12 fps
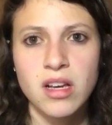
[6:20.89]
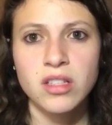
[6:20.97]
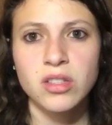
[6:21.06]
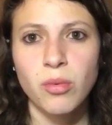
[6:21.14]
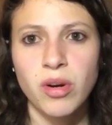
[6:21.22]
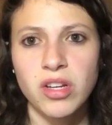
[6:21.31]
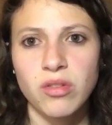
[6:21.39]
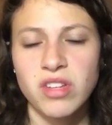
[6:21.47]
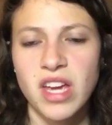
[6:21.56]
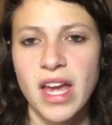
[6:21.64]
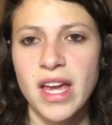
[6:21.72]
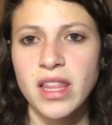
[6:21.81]
So when you
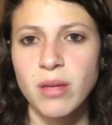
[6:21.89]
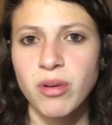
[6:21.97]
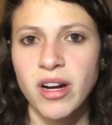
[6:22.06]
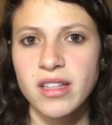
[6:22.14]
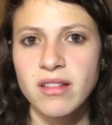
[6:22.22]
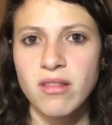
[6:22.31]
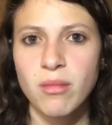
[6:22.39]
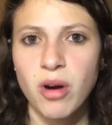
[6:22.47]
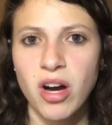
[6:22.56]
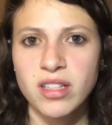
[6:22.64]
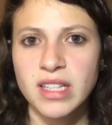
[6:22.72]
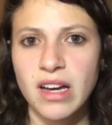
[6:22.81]
take the price of the
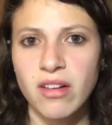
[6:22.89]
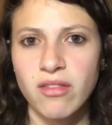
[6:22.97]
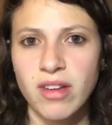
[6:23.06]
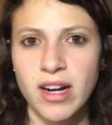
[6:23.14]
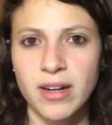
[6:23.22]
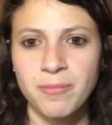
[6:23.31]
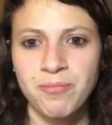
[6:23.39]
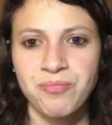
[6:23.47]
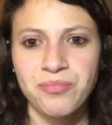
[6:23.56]
box out of there,